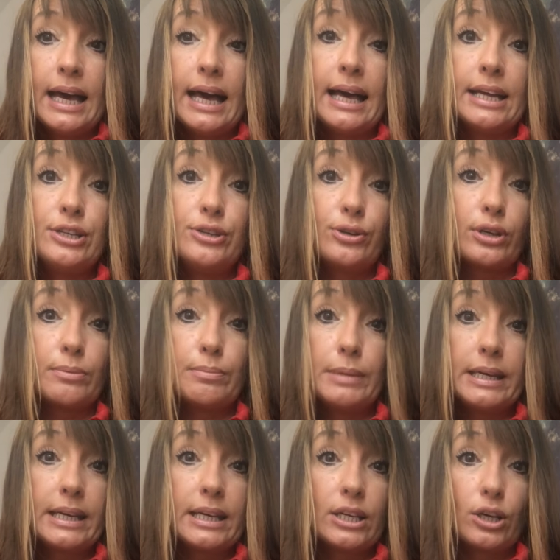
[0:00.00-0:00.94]
and you can
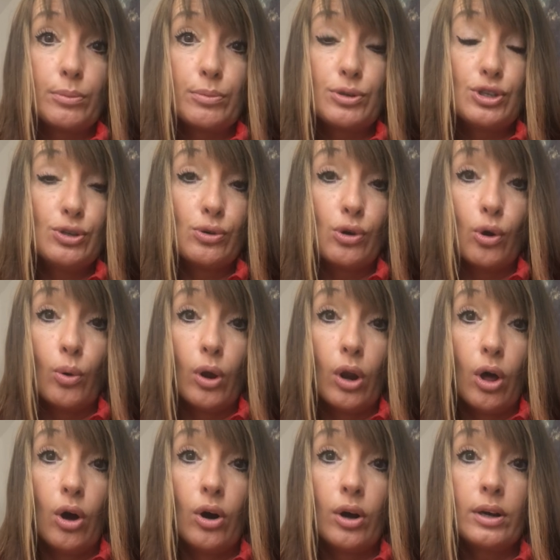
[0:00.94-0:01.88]
make it up as you go
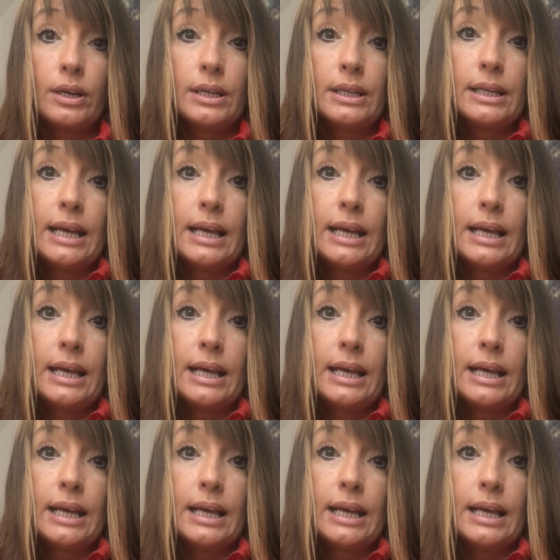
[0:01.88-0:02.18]
along.